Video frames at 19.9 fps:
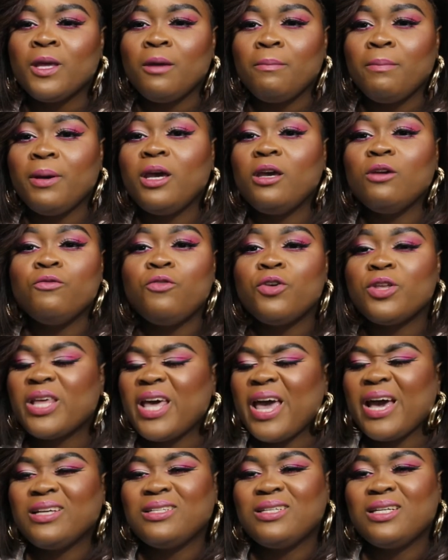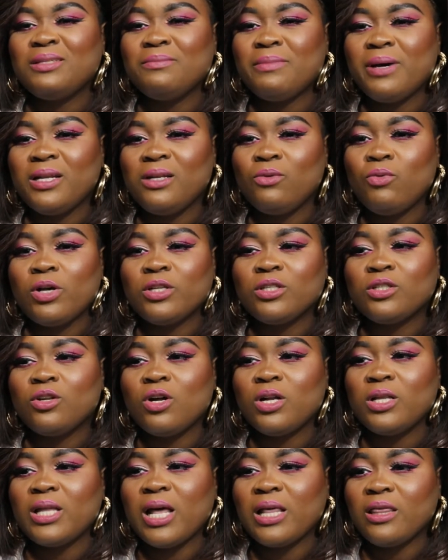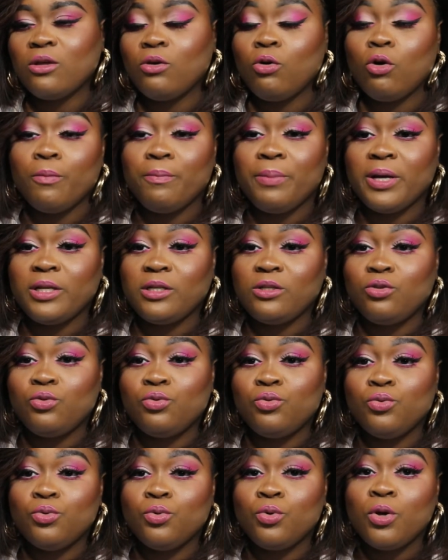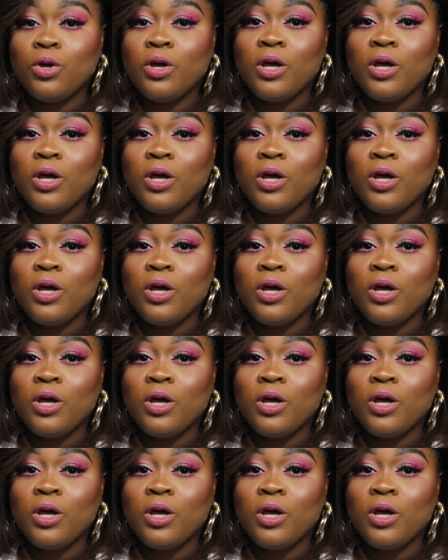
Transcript: paying for the excess money was nothing compared to